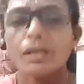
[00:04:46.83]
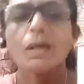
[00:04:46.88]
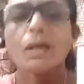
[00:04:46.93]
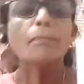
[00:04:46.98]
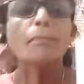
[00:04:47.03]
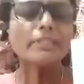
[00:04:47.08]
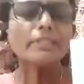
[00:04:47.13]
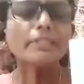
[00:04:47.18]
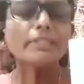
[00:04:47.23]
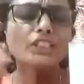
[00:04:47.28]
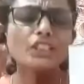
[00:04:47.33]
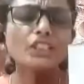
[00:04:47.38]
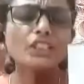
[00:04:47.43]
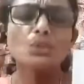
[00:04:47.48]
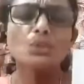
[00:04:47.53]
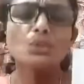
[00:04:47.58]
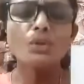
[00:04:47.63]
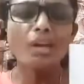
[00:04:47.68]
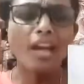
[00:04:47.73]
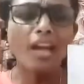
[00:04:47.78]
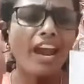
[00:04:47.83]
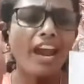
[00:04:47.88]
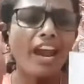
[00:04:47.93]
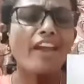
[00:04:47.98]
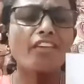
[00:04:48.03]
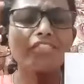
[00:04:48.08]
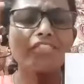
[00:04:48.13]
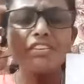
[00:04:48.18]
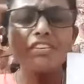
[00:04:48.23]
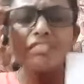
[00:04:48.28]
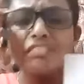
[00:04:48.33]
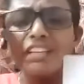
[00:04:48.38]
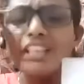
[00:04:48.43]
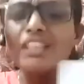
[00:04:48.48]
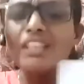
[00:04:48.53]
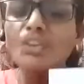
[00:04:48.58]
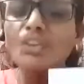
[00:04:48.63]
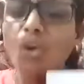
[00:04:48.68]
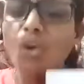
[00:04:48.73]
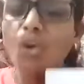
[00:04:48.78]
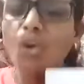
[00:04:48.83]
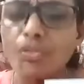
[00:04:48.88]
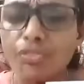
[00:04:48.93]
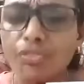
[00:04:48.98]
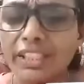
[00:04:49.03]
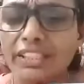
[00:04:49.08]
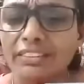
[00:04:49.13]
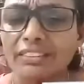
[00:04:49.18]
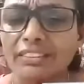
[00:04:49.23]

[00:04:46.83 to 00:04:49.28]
But did you ever think of it?